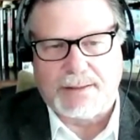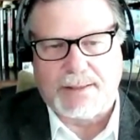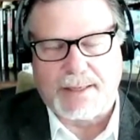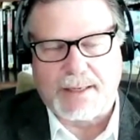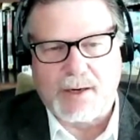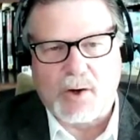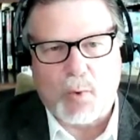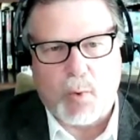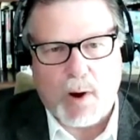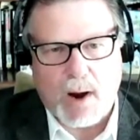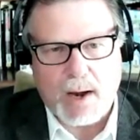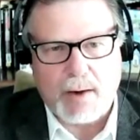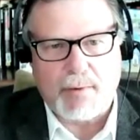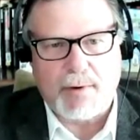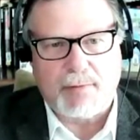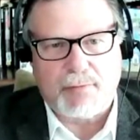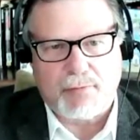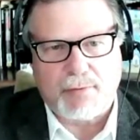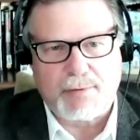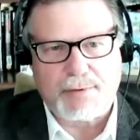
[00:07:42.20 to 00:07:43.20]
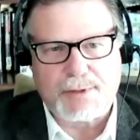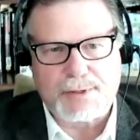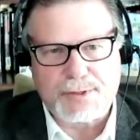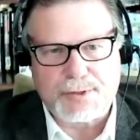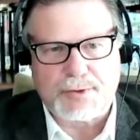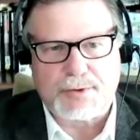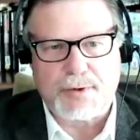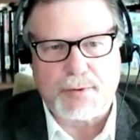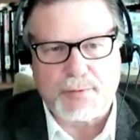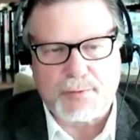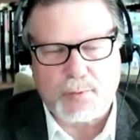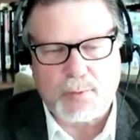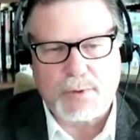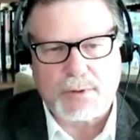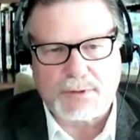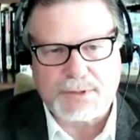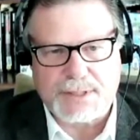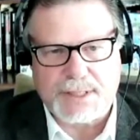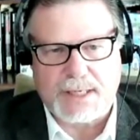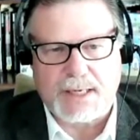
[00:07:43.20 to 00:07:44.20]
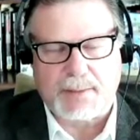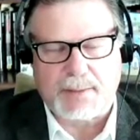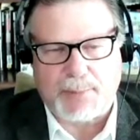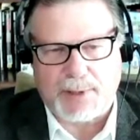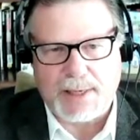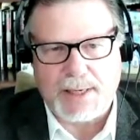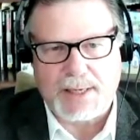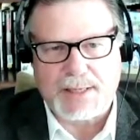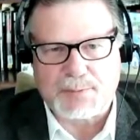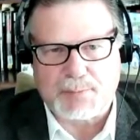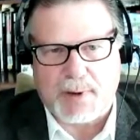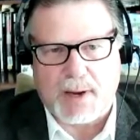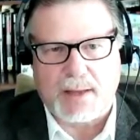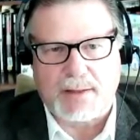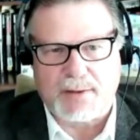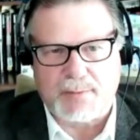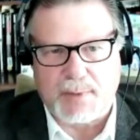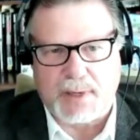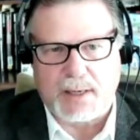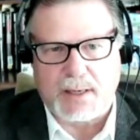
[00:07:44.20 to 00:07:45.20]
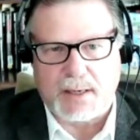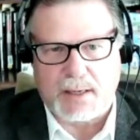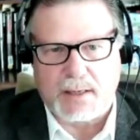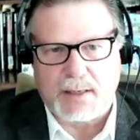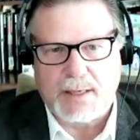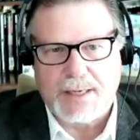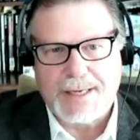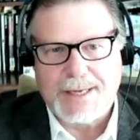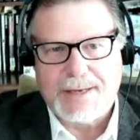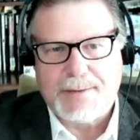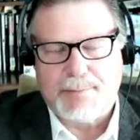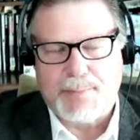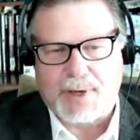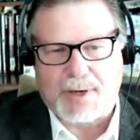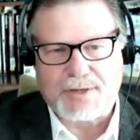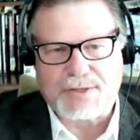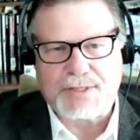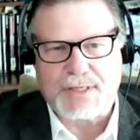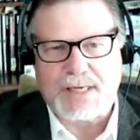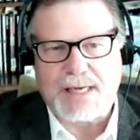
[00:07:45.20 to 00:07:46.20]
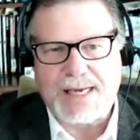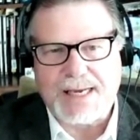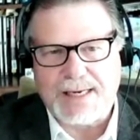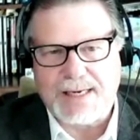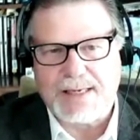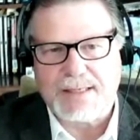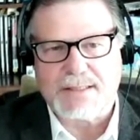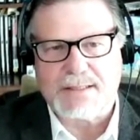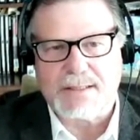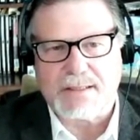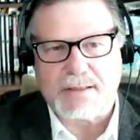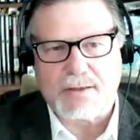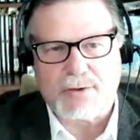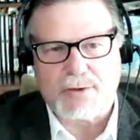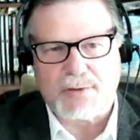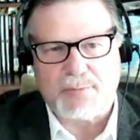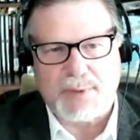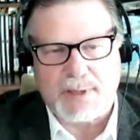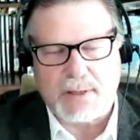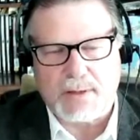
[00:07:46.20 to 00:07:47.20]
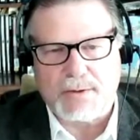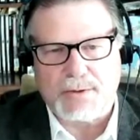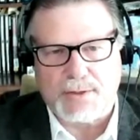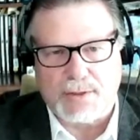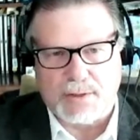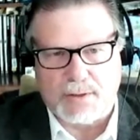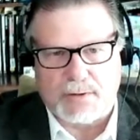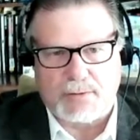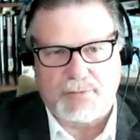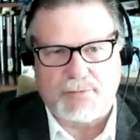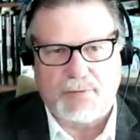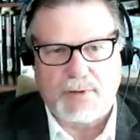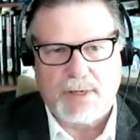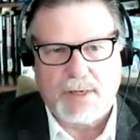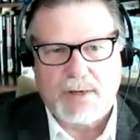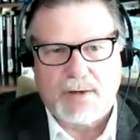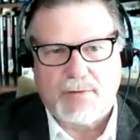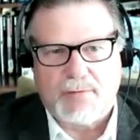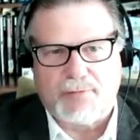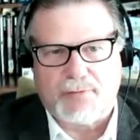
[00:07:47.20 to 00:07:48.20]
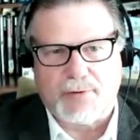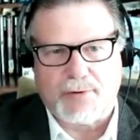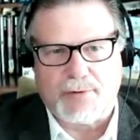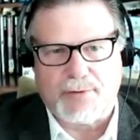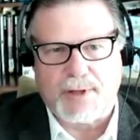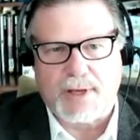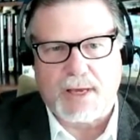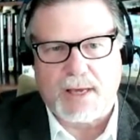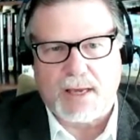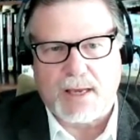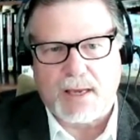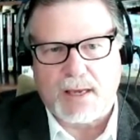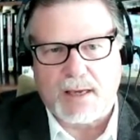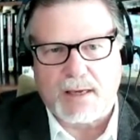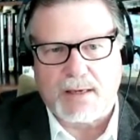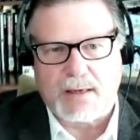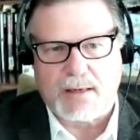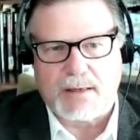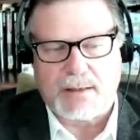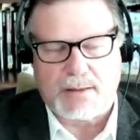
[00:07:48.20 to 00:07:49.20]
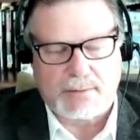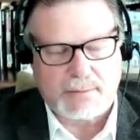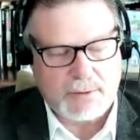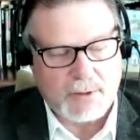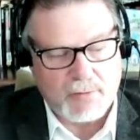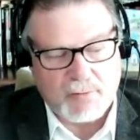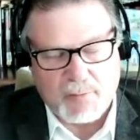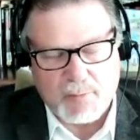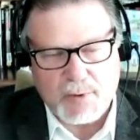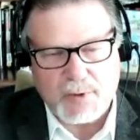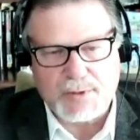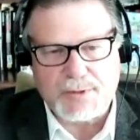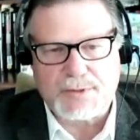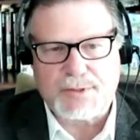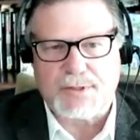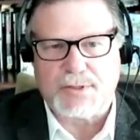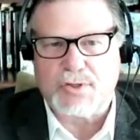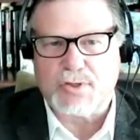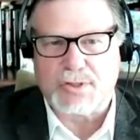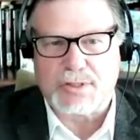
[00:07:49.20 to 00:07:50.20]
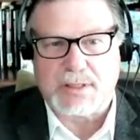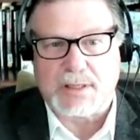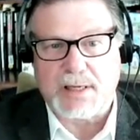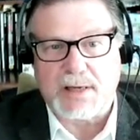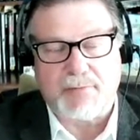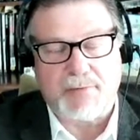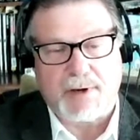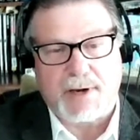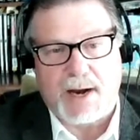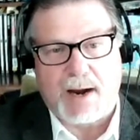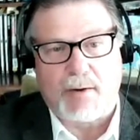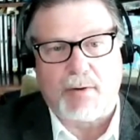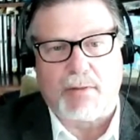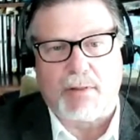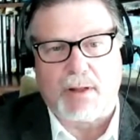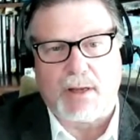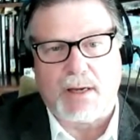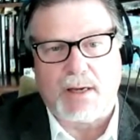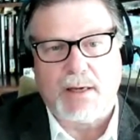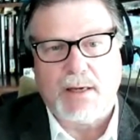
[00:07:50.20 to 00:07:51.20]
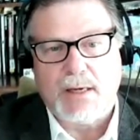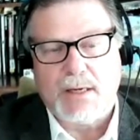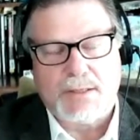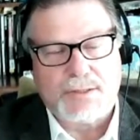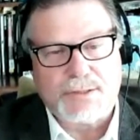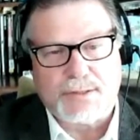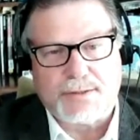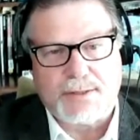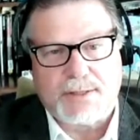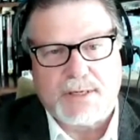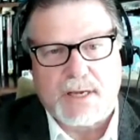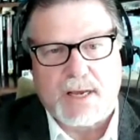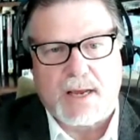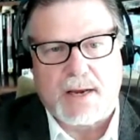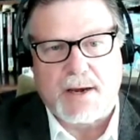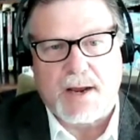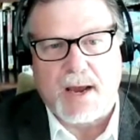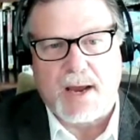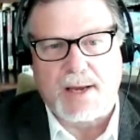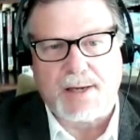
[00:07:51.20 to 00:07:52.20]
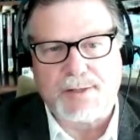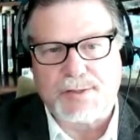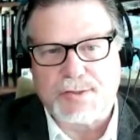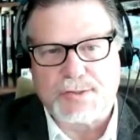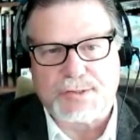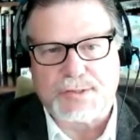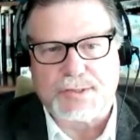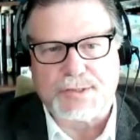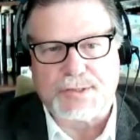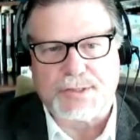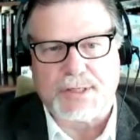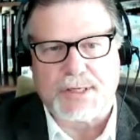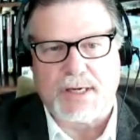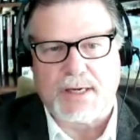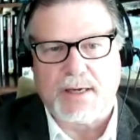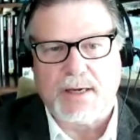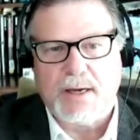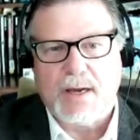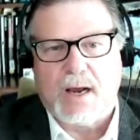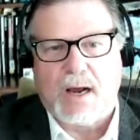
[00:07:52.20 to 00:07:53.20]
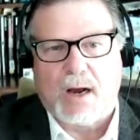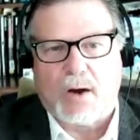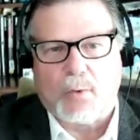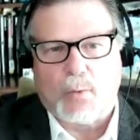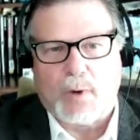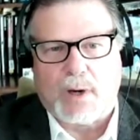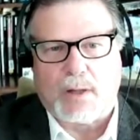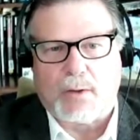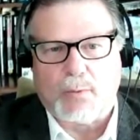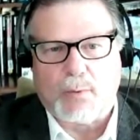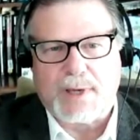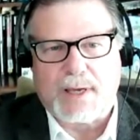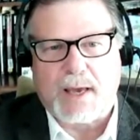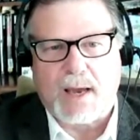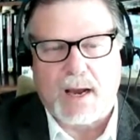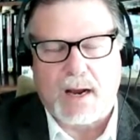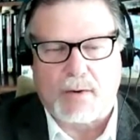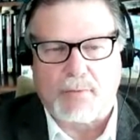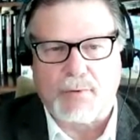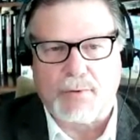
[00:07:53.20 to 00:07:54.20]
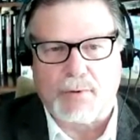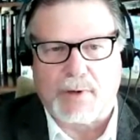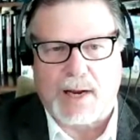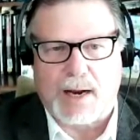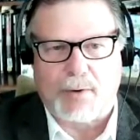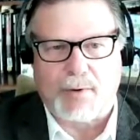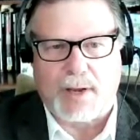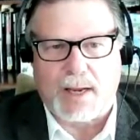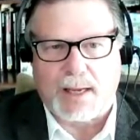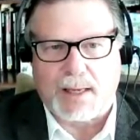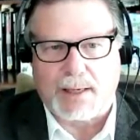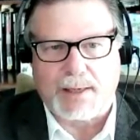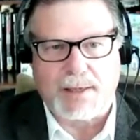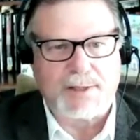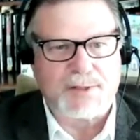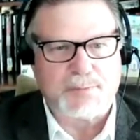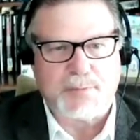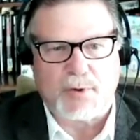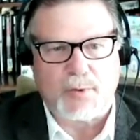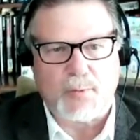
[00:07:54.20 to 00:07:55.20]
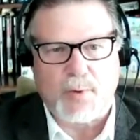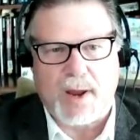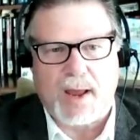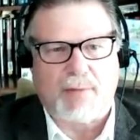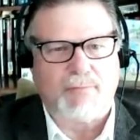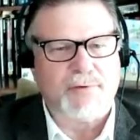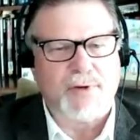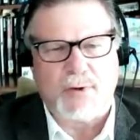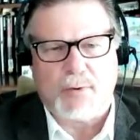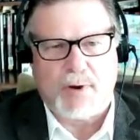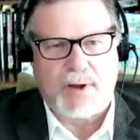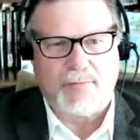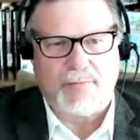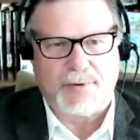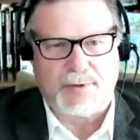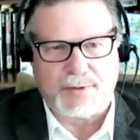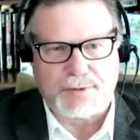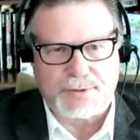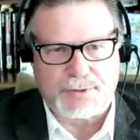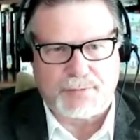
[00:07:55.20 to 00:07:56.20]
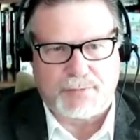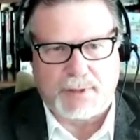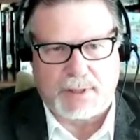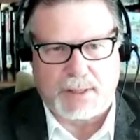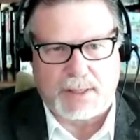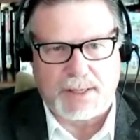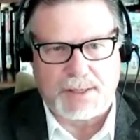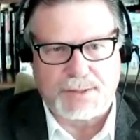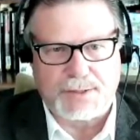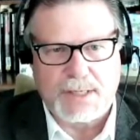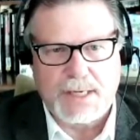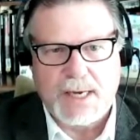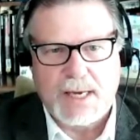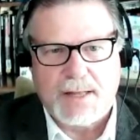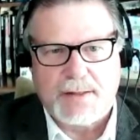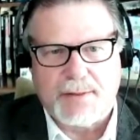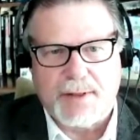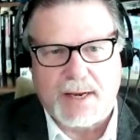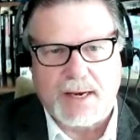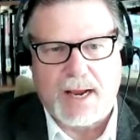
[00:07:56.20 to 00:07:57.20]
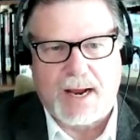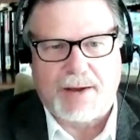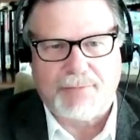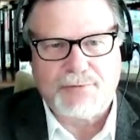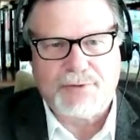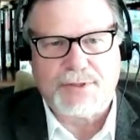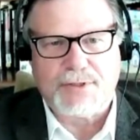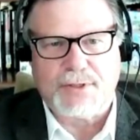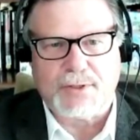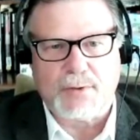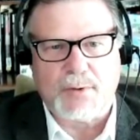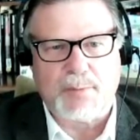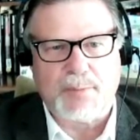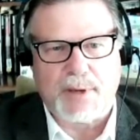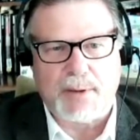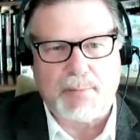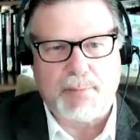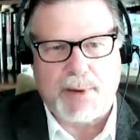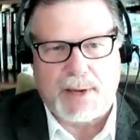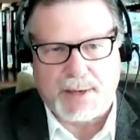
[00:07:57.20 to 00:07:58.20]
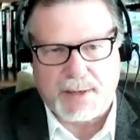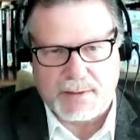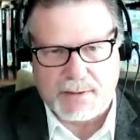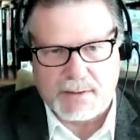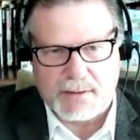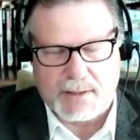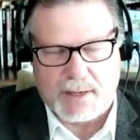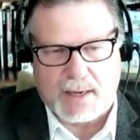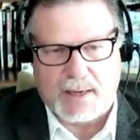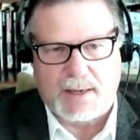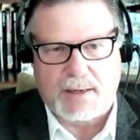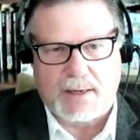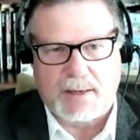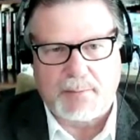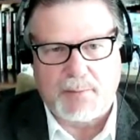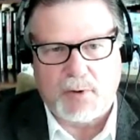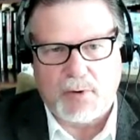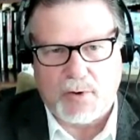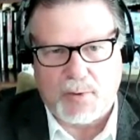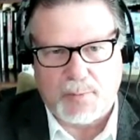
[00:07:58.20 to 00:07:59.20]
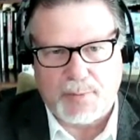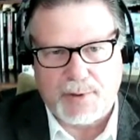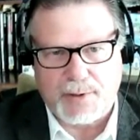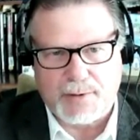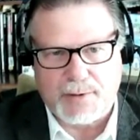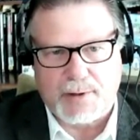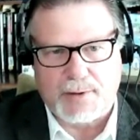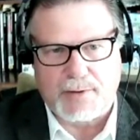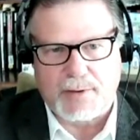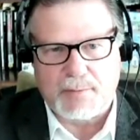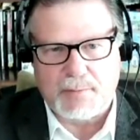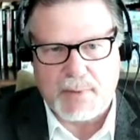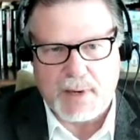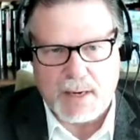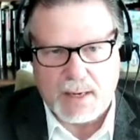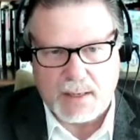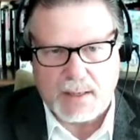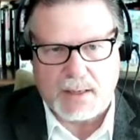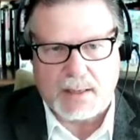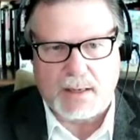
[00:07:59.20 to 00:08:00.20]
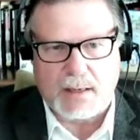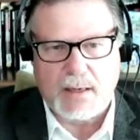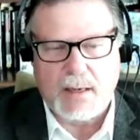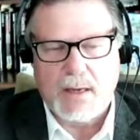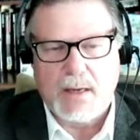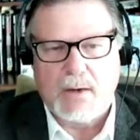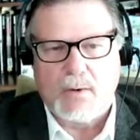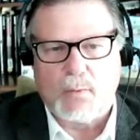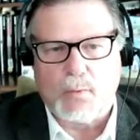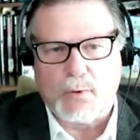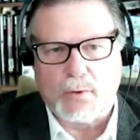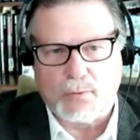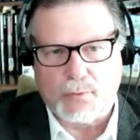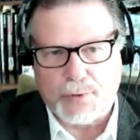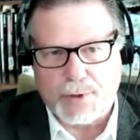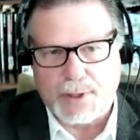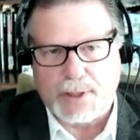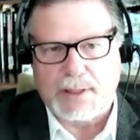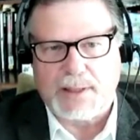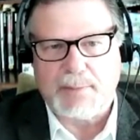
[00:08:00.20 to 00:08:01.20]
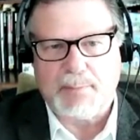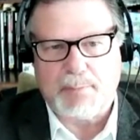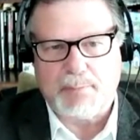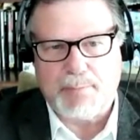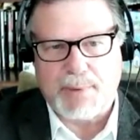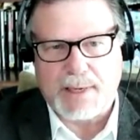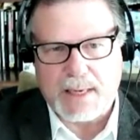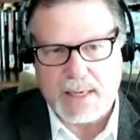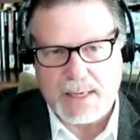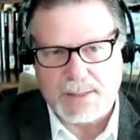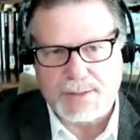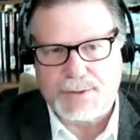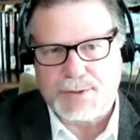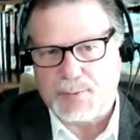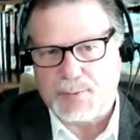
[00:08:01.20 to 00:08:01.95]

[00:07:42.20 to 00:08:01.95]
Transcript: inquiry for the truth, will take place by the media, because it isn't going to be good enough for the government to just leave it out there to the DNI just to say, oh, well, we can't rule out aliens, but we have no evidence of aliens. They have to do a bit better than that, and I'm hoping that the media will really begin